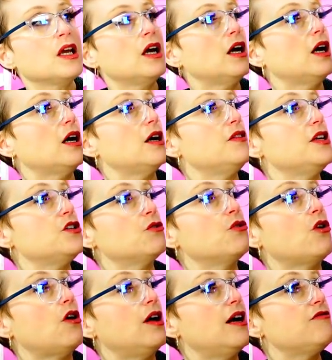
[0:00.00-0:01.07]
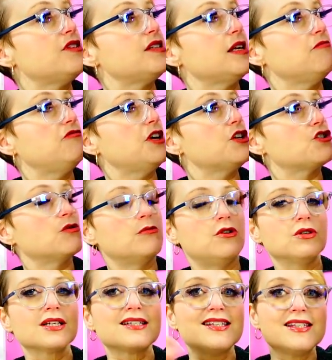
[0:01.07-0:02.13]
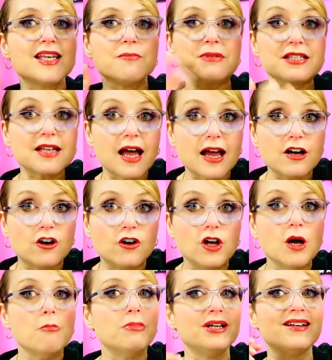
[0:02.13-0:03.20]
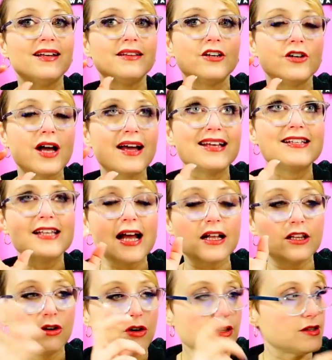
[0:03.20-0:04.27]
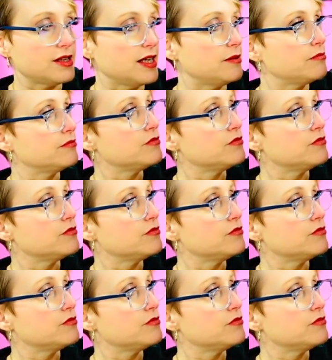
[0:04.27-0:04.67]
Uh, they don't all have the same facial mold. It's the same style, but they're not exactly all the same.